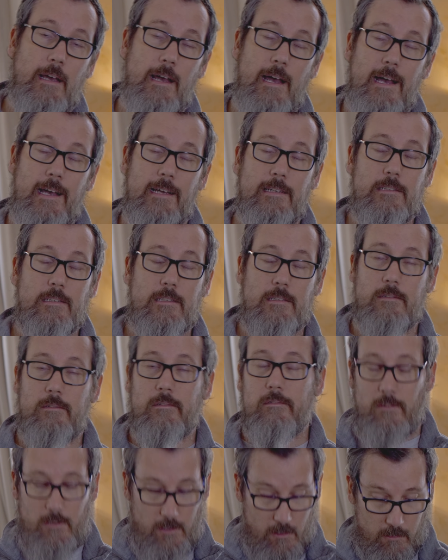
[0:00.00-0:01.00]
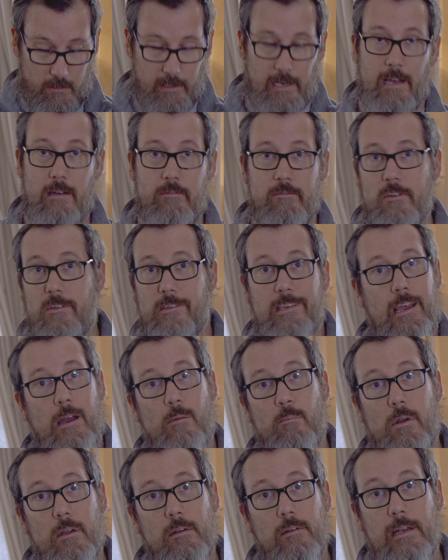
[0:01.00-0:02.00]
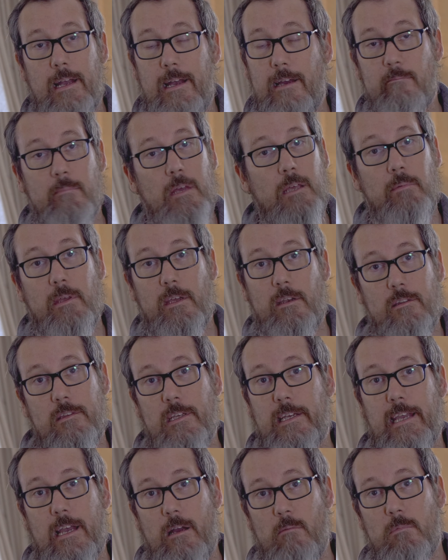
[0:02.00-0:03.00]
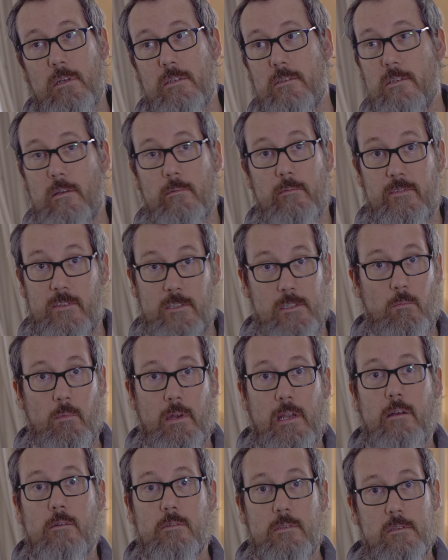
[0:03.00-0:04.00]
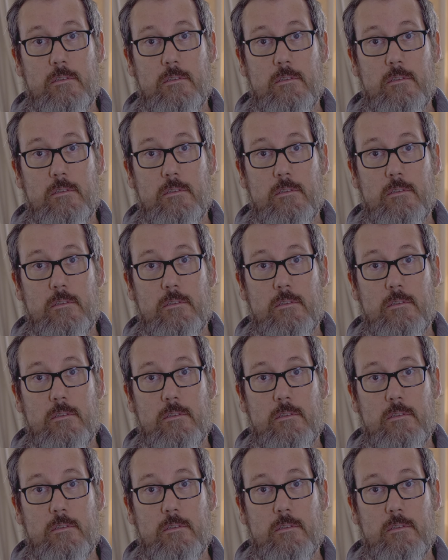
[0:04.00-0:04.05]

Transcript: and you can have this camera and maybe another camera some, for someone else.